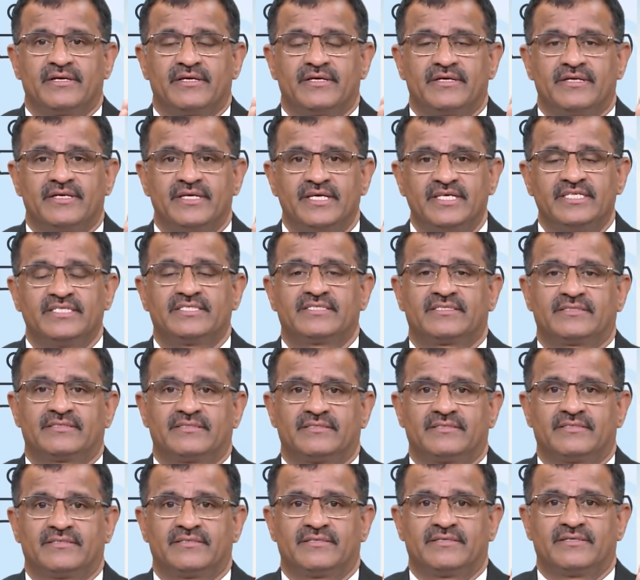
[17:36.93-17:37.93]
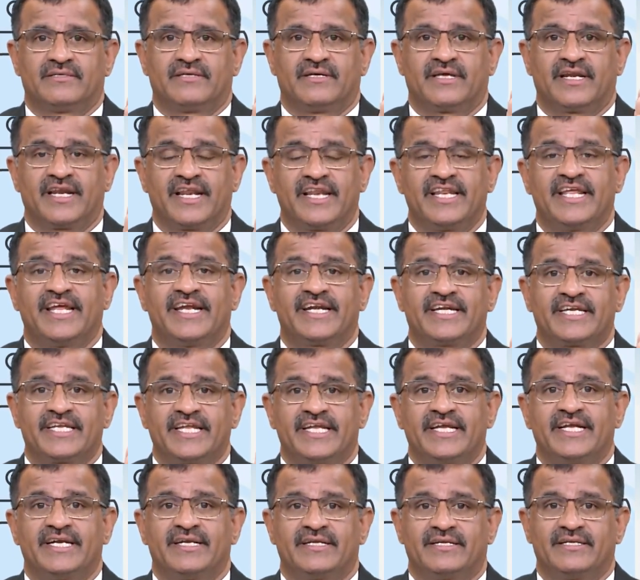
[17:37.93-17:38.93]
is
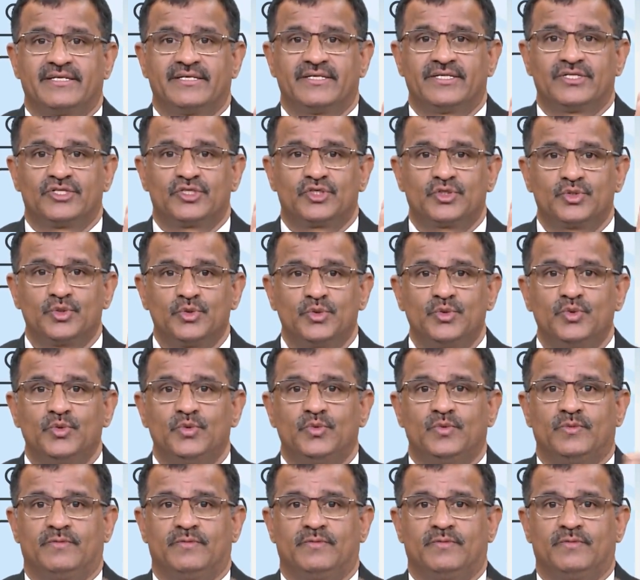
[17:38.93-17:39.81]
related to